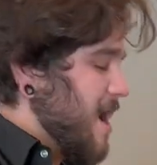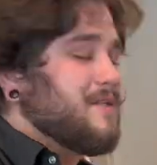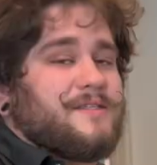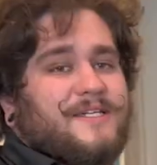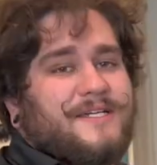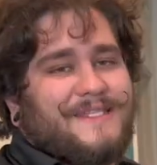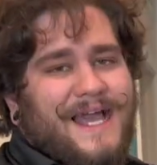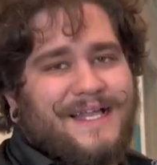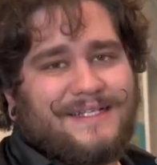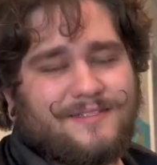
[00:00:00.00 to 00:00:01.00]
Other the
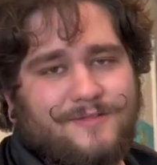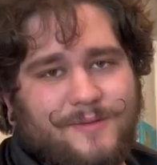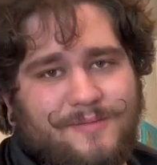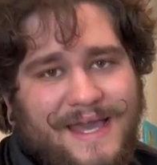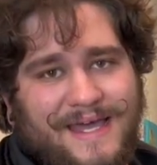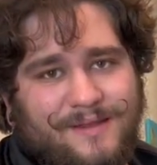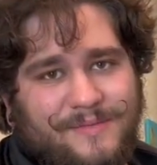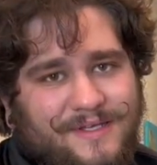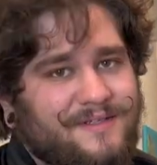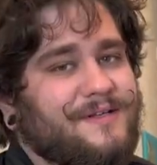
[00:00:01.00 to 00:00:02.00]
Italians will be mad at
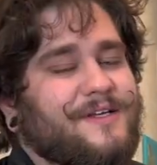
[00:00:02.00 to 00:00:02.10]
me.